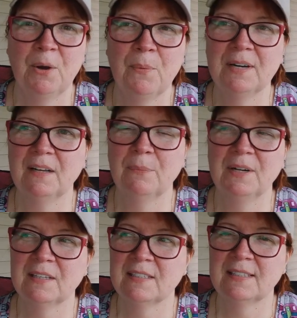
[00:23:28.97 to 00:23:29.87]
What
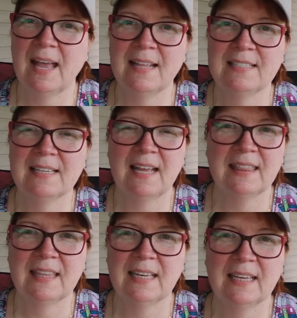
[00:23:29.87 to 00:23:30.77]
a
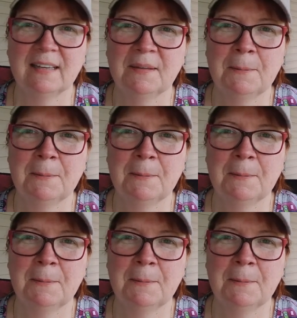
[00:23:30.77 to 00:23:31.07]
sad thing.